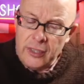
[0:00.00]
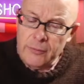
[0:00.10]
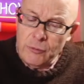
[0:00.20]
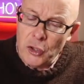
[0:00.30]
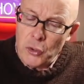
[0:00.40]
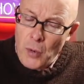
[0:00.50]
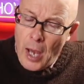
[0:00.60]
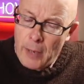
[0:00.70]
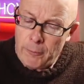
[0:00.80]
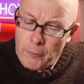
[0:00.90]
of 2
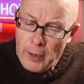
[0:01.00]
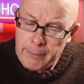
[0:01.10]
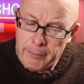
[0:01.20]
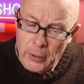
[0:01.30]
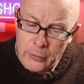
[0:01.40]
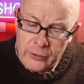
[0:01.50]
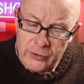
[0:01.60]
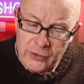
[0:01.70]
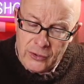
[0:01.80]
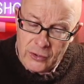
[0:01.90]
upright
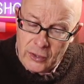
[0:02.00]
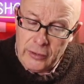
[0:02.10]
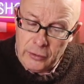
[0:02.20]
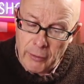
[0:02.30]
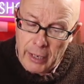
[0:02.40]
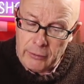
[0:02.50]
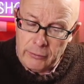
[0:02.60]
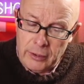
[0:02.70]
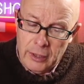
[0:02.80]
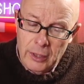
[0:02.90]
posts in the
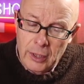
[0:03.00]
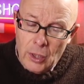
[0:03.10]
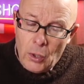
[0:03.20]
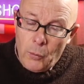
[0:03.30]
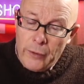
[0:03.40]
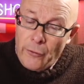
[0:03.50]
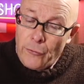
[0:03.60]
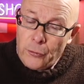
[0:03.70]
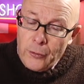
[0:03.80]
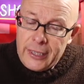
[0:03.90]
ground, with
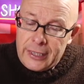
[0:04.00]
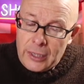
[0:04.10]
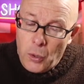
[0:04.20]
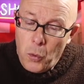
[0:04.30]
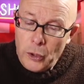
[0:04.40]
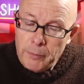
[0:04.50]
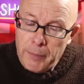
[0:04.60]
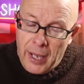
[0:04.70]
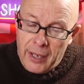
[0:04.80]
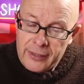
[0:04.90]
3 wooden
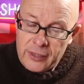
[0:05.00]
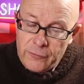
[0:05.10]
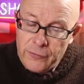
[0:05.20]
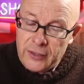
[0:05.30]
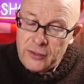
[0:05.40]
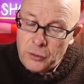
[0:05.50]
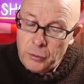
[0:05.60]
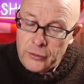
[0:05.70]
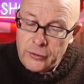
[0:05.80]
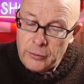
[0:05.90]
bars fixed
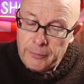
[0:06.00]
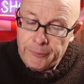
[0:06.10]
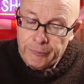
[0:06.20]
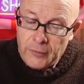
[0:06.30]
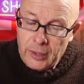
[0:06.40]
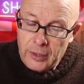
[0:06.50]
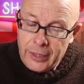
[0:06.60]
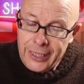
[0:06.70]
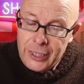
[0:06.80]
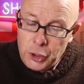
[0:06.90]
across them,
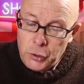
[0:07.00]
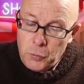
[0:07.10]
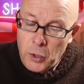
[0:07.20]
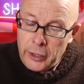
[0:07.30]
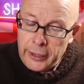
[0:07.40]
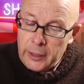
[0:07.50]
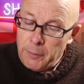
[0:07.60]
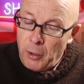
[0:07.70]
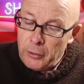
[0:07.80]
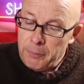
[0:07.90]
each working
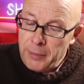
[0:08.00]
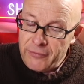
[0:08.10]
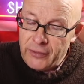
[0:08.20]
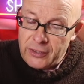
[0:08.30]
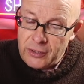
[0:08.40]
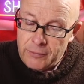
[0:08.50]
upon a pivot,